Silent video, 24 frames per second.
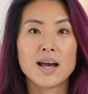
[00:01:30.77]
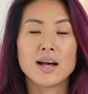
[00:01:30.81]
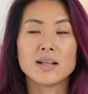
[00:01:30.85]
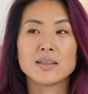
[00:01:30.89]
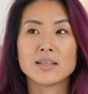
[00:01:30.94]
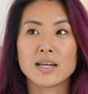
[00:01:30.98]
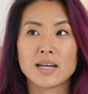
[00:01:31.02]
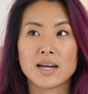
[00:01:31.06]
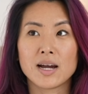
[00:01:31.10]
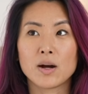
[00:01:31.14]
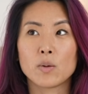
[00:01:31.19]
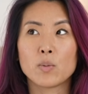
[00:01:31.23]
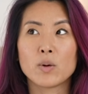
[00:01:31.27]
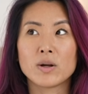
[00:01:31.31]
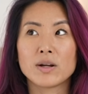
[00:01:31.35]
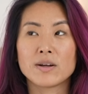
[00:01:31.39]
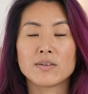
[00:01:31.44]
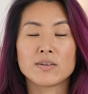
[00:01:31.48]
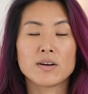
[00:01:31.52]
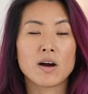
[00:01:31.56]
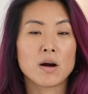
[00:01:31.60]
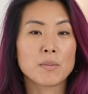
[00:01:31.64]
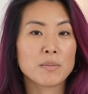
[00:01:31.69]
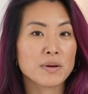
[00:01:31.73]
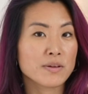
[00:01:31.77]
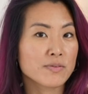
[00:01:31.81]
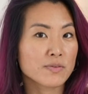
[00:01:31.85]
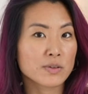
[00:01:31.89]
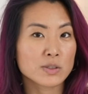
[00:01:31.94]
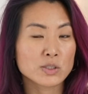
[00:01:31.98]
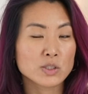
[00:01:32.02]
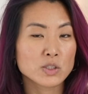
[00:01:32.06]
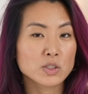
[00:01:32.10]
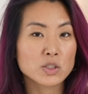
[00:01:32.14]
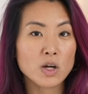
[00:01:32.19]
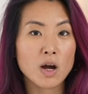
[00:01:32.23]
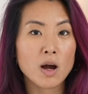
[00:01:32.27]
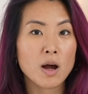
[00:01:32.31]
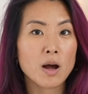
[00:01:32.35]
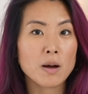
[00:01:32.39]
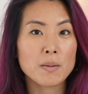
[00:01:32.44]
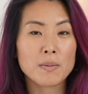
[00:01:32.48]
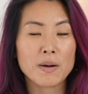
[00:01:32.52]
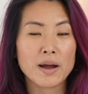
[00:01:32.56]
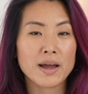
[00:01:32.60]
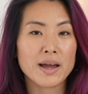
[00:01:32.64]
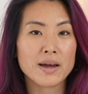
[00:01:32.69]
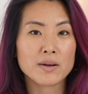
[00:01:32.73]
Like, when I got my first
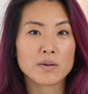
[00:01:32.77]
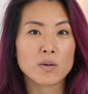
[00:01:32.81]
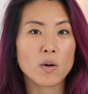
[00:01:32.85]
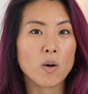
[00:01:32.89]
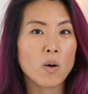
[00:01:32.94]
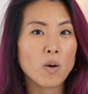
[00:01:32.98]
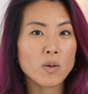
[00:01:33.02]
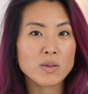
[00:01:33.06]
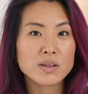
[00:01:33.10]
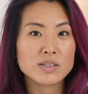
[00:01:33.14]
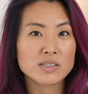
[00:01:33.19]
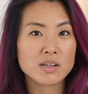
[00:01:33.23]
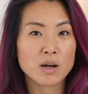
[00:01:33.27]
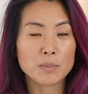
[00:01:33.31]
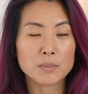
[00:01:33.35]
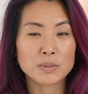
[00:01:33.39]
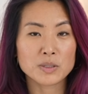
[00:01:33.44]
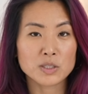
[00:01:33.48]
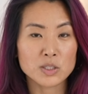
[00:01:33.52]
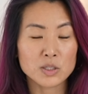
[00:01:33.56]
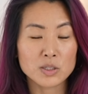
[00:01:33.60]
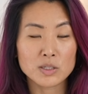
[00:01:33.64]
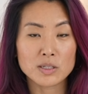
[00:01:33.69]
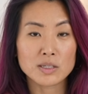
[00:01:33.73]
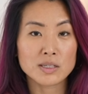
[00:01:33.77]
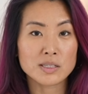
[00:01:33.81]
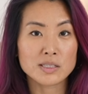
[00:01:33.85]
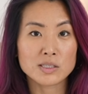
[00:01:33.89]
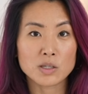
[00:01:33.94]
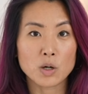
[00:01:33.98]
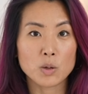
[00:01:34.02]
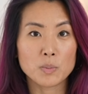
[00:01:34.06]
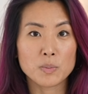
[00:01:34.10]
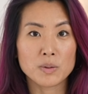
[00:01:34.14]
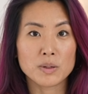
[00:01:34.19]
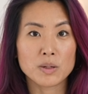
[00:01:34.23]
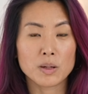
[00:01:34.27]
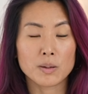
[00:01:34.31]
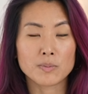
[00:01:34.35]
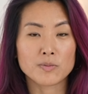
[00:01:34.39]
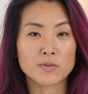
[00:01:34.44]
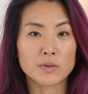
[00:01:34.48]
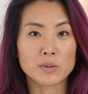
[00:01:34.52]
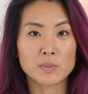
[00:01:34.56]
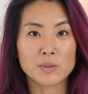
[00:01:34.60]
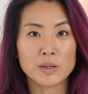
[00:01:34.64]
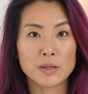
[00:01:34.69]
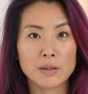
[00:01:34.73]
job, I had all these opportunities open up
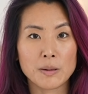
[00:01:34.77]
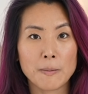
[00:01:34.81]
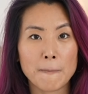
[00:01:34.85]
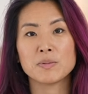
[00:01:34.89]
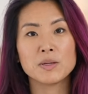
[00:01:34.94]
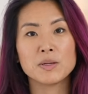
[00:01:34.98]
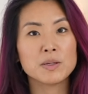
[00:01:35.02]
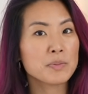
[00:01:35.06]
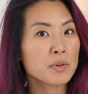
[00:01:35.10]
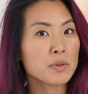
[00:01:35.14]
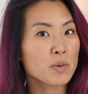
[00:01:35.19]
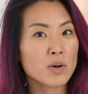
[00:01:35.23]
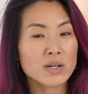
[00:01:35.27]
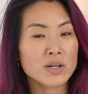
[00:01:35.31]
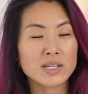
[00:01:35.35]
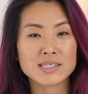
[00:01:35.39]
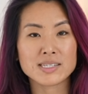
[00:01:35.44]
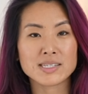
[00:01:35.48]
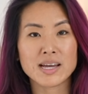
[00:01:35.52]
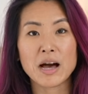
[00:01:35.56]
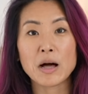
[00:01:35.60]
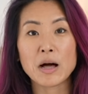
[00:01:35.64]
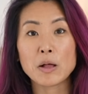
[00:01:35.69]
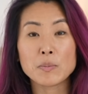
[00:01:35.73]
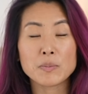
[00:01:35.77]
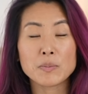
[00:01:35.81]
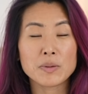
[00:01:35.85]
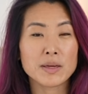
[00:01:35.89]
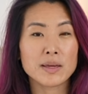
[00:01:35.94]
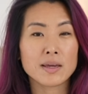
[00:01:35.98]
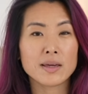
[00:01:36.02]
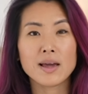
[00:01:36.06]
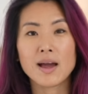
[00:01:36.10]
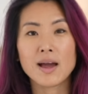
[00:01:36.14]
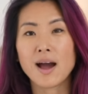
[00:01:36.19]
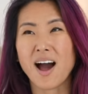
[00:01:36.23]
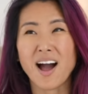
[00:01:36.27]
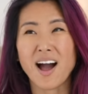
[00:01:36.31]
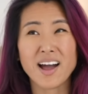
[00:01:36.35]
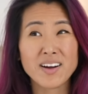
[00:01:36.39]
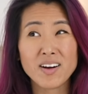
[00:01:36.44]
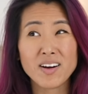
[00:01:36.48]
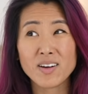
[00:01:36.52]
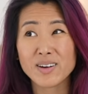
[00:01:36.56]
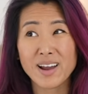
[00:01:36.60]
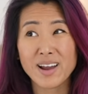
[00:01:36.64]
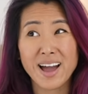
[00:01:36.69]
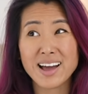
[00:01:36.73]
for me. People wanted to help me. I
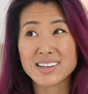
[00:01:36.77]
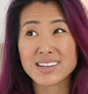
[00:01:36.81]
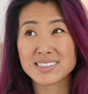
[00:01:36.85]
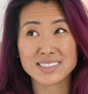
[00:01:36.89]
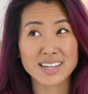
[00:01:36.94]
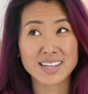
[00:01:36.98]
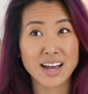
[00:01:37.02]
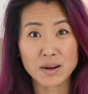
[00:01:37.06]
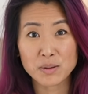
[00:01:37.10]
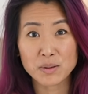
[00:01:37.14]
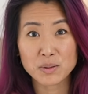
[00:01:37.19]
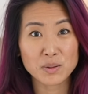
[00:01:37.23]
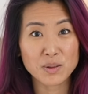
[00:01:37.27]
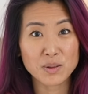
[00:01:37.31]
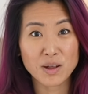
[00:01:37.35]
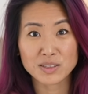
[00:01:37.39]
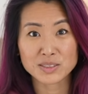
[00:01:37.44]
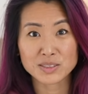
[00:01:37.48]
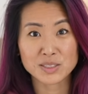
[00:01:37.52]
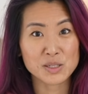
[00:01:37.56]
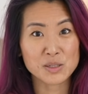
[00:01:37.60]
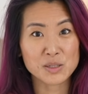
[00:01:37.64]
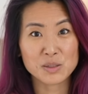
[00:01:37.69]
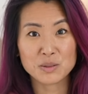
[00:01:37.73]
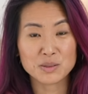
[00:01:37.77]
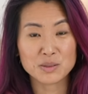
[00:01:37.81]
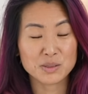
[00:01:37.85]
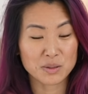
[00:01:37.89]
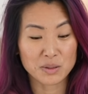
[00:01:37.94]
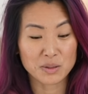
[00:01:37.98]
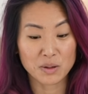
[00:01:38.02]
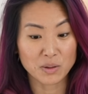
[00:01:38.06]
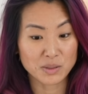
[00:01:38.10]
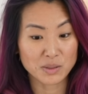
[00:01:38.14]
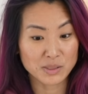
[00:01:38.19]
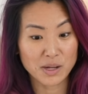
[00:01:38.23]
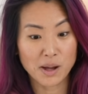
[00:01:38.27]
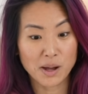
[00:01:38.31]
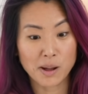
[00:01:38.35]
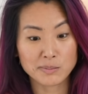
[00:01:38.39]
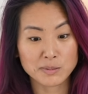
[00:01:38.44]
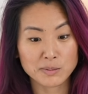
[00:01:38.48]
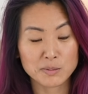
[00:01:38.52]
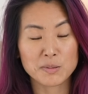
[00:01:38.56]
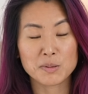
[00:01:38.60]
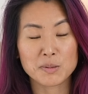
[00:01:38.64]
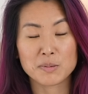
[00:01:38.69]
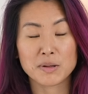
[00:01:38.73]
got asked out a lot too, so it also
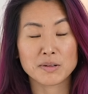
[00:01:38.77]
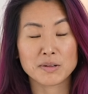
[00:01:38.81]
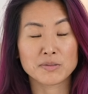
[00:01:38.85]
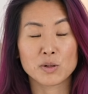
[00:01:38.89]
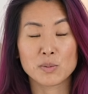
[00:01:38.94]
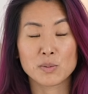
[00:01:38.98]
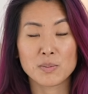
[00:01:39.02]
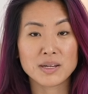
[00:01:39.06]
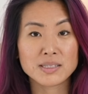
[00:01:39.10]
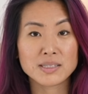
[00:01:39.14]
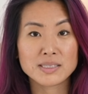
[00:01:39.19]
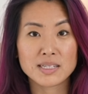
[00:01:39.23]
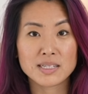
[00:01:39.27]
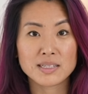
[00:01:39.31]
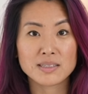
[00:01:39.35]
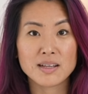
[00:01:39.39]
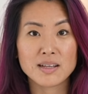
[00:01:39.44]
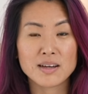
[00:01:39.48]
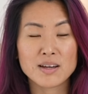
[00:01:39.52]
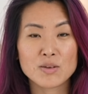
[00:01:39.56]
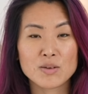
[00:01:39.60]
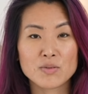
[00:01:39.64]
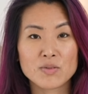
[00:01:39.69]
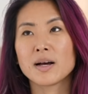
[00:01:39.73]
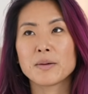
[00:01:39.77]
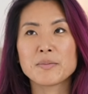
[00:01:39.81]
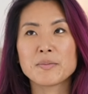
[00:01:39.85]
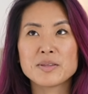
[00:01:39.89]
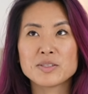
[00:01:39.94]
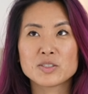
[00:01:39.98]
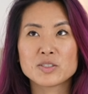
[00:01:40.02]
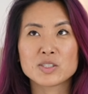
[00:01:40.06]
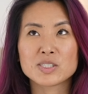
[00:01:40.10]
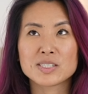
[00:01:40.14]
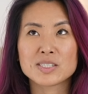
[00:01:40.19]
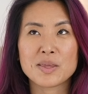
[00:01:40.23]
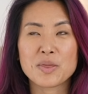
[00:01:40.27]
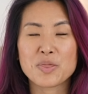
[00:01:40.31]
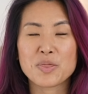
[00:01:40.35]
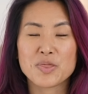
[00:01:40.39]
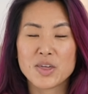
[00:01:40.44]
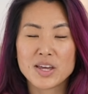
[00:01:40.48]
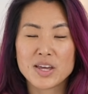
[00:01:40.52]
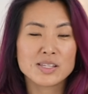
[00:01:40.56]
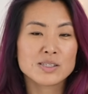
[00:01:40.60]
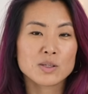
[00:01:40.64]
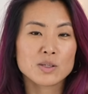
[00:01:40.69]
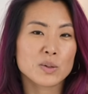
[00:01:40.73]
helped me in my romantic life. I mean, just
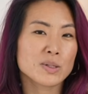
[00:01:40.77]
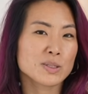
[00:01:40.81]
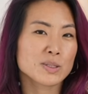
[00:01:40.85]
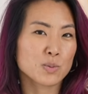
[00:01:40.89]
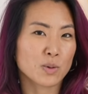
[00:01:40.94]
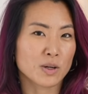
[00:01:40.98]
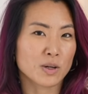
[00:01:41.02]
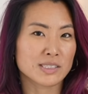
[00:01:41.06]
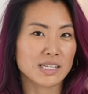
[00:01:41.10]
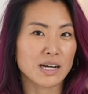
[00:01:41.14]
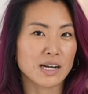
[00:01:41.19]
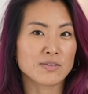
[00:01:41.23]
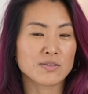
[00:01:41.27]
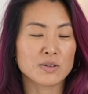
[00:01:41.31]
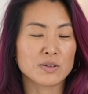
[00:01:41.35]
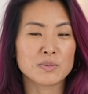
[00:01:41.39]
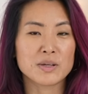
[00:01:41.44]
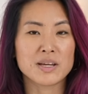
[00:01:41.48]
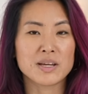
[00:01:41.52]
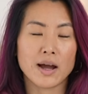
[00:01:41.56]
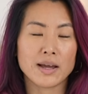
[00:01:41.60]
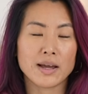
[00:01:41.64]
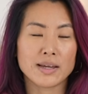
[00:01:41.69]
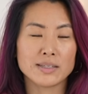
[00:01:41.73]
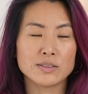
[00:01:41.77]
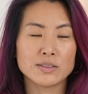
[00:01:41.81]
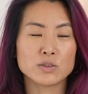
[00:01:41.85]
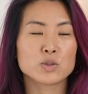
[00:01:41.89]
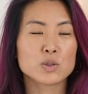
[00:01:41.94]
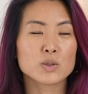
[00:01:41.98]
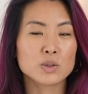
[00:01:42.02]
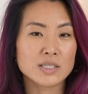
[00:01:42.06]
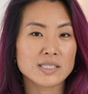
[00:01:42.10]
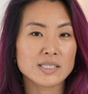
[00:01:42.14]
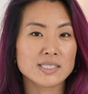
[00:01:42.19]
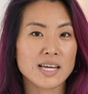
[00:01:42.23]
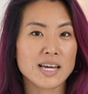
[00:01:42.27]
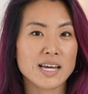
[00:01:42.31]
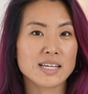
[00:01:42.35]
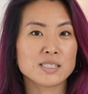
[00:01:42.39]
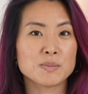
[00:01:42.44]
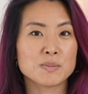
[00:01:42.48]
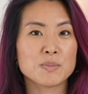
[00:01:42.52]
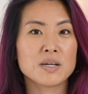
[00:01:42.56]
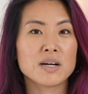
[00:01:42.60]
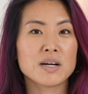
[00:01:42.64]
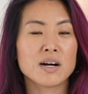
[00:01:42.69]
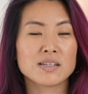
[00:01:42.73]
things always worked out for me. I can truly say it's
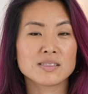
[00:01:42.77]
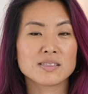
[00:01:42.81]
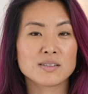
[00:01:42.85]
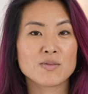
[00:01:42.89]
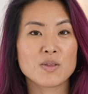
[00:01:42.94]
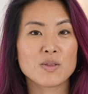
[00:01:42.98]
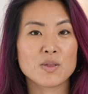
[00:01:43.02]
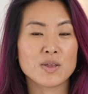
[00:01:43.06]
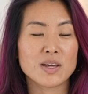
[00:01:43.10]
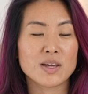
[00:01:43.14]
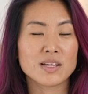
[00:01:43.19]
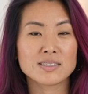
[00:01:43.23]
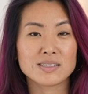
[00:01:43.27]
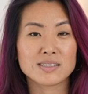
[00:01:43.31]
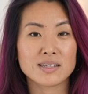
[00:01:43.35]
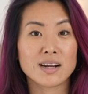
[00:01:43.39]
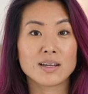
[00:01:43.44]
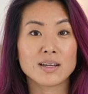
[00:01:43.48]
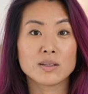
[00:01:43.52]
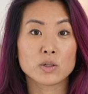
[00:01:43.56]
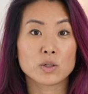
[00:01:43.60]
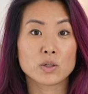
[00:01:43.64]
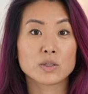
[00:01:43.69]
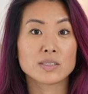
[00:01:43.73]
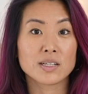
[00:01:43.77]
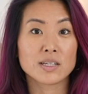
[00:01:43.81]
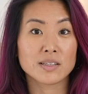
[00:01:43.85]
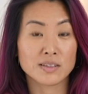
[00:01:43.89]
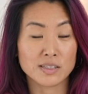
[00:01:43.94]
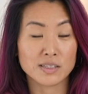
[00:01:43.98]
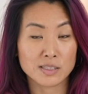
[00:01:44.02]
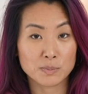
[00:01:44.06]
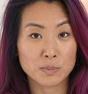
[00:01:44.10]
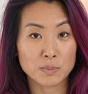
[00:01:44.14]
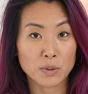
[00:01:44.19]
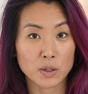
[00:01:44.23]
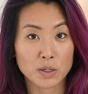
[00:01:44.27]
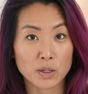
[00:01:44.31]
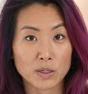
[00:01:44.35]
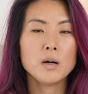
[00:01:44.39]
because of the things that I learned in this book.